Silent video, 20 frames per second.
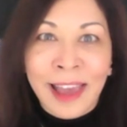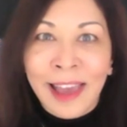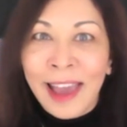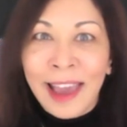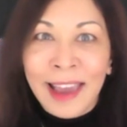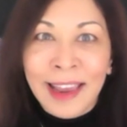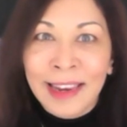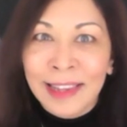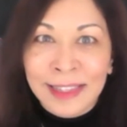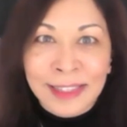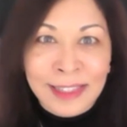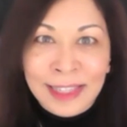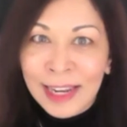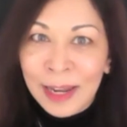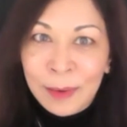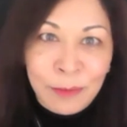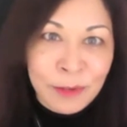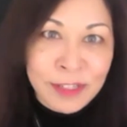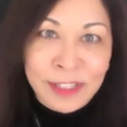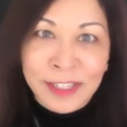A-list
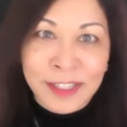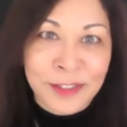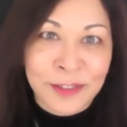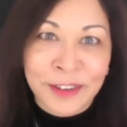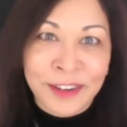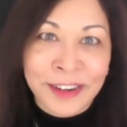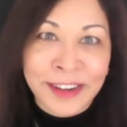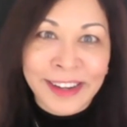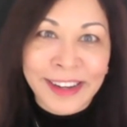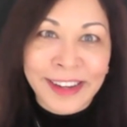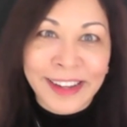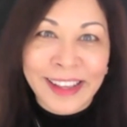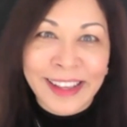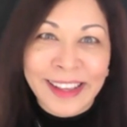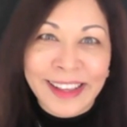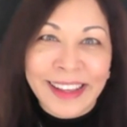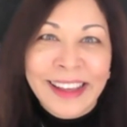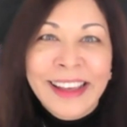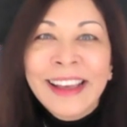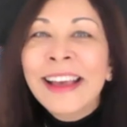celebrities, right?
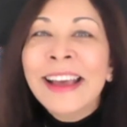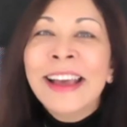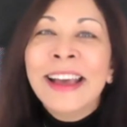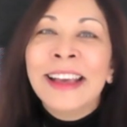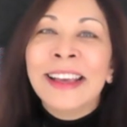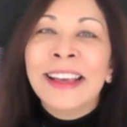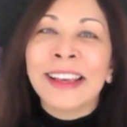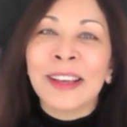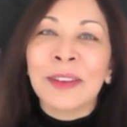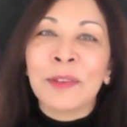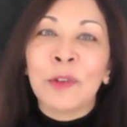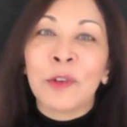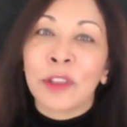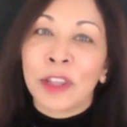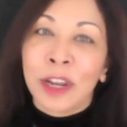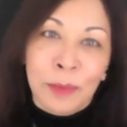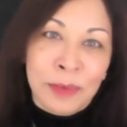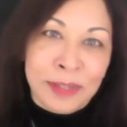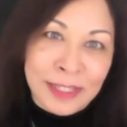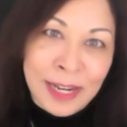Not that
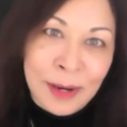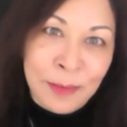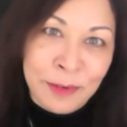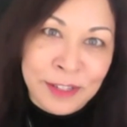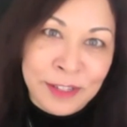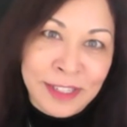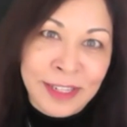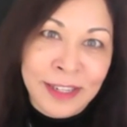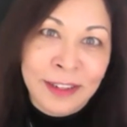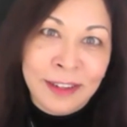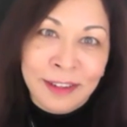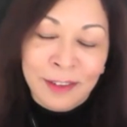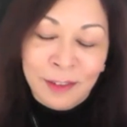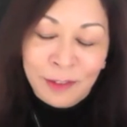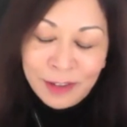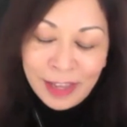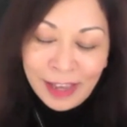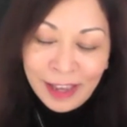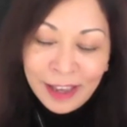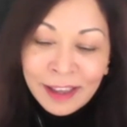I'm a celebrity,
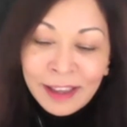not yet.